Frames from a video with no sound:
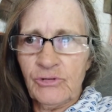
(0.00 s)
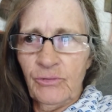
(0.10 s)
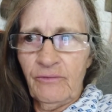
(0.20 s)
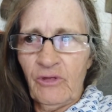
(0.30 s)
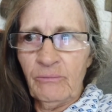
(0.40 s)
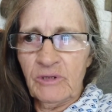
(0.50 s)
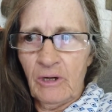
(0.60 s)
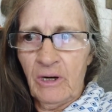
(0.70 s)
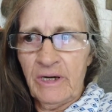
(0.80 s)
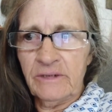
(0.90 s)
2 of them
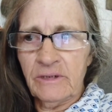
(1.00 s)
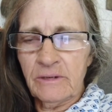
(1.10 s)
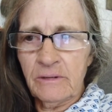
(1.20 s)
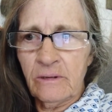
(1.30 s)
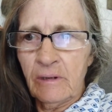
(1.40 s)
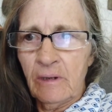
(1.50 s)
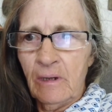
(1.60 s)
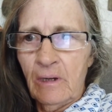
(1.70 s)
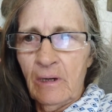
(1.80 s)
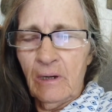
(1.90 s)
died
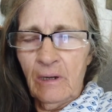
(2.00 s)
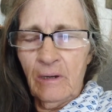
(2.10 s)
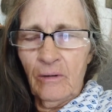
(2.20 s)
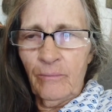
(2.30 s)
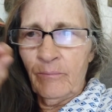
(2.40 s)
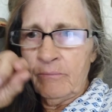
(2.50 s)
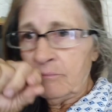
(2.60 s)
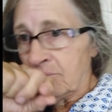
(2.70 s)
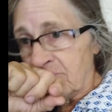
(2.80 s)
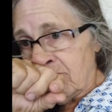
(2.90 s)
in
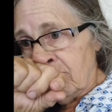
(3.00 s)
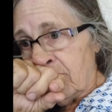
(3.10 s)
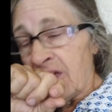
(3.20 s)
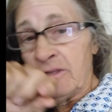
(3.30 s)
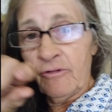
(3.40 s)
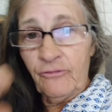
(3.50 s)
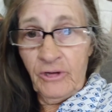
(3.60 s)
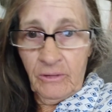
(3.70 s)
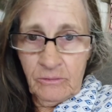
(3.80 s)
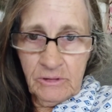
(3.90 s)
the
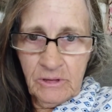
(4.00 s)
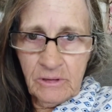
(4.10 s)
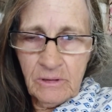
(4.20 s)
field.